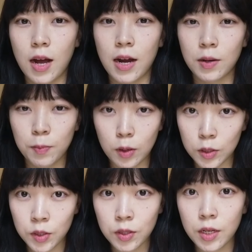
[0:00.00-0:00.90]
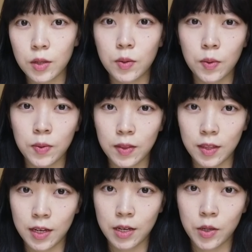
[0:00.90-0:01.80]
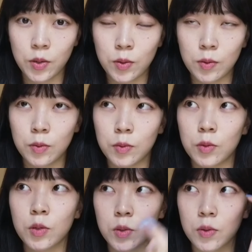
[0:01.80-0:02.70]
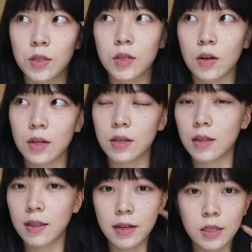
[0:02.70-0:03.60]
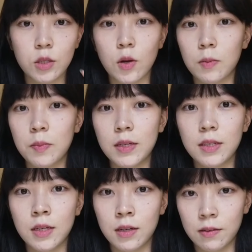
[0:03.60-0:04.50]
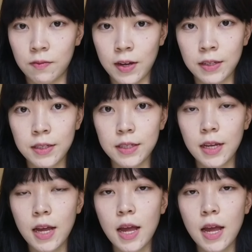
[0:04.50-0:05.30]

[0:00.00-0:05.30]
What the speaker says: I personally don't think you should study these topics in advance.